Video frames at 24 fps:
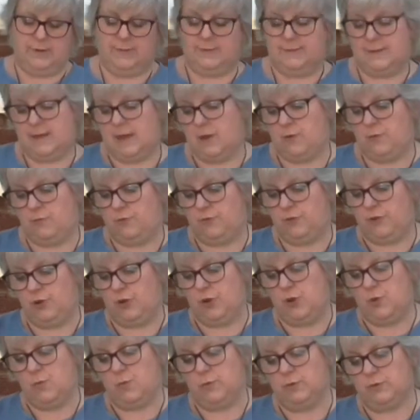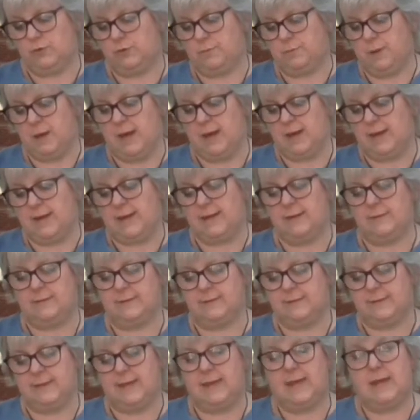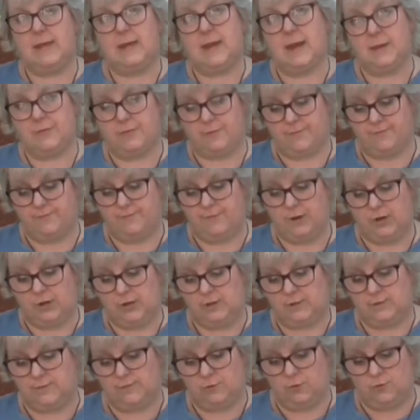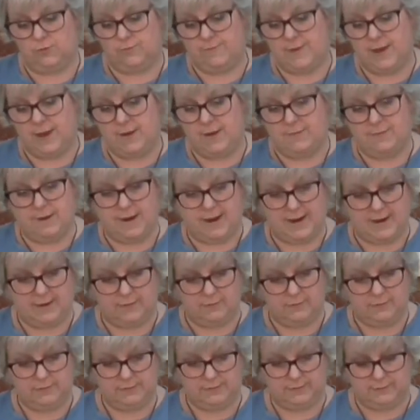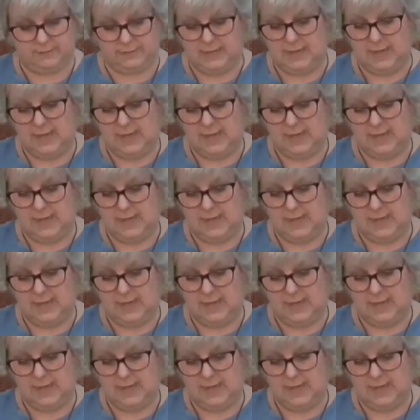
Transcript: so do you want to put a little scene at the front of your fairy house?